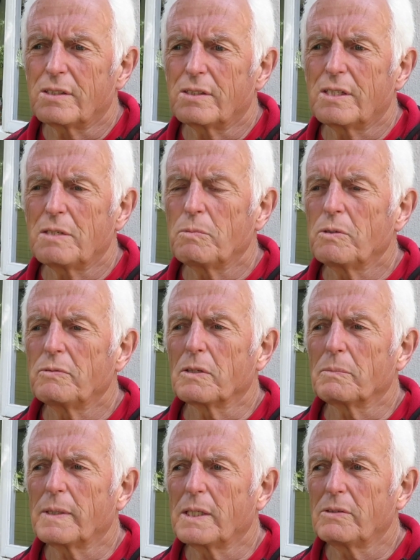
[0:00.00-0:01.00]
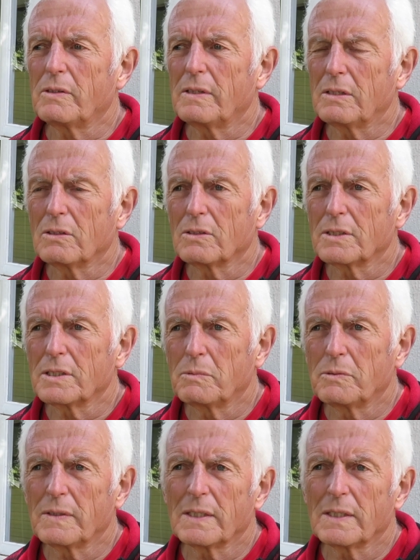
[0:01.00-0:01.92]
She moved up here in the autumn of